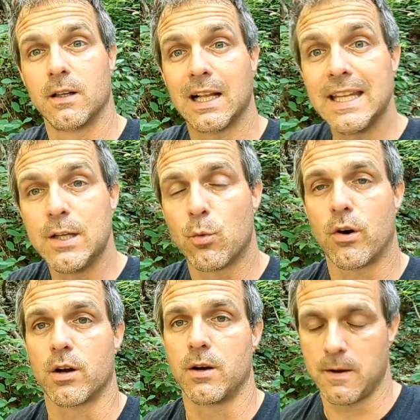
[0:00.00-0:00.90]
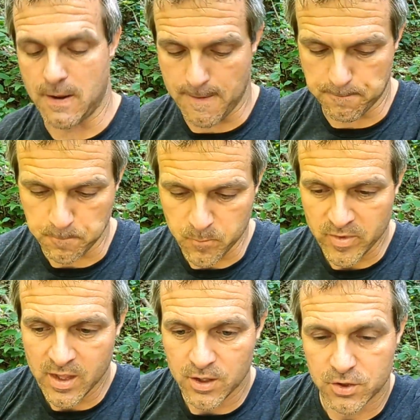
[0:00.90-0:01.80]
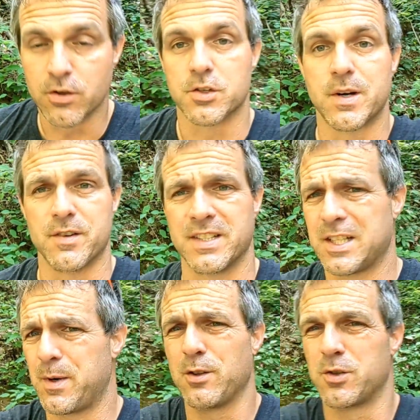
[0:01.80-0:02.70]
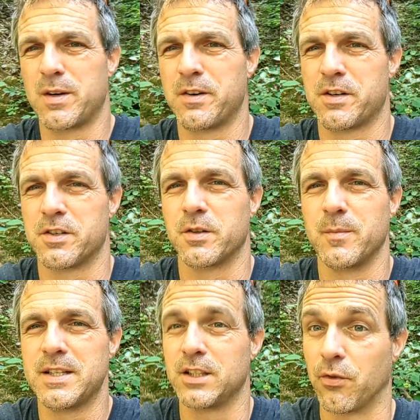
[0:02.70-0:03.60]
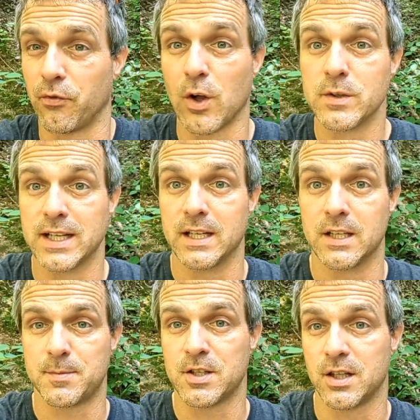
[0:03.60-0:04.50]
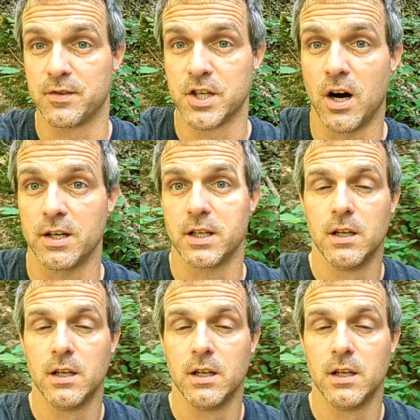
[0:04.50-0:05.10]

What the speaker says: clean water to those rivers. That's why those rivers are so amazing to float in, especially if it's hot.